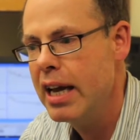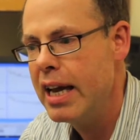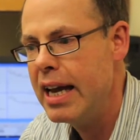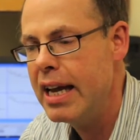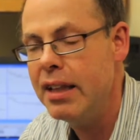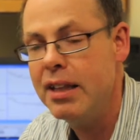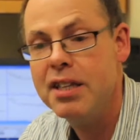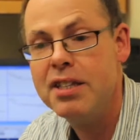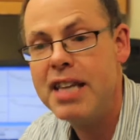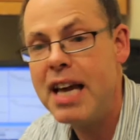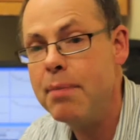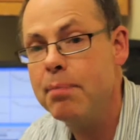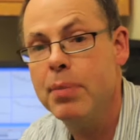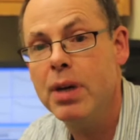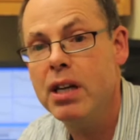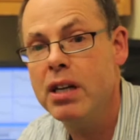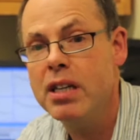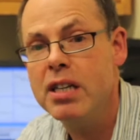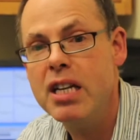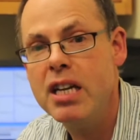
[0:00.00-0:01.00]
in the San
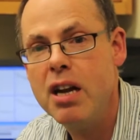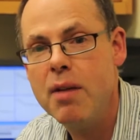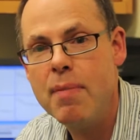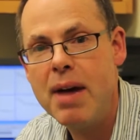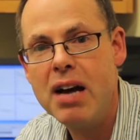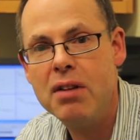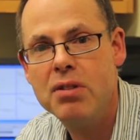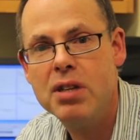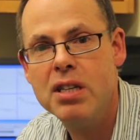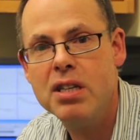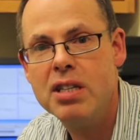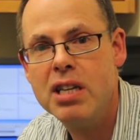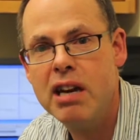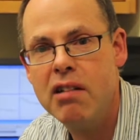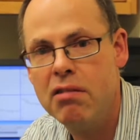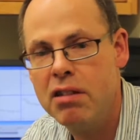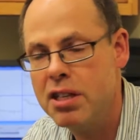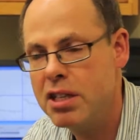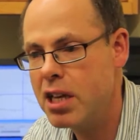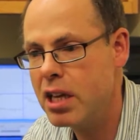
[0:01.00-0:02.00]
Bernardino Mountains
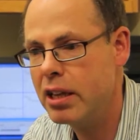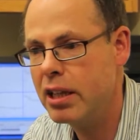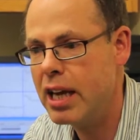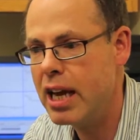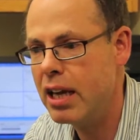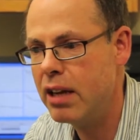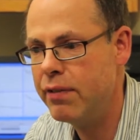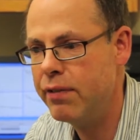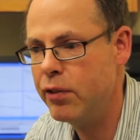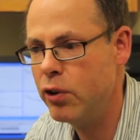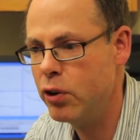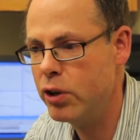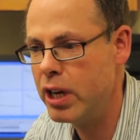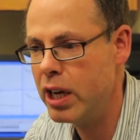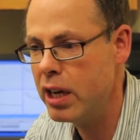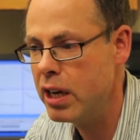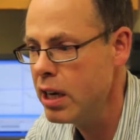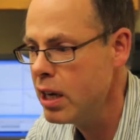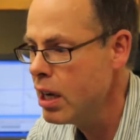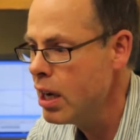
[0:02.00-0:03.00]
here in Southern California.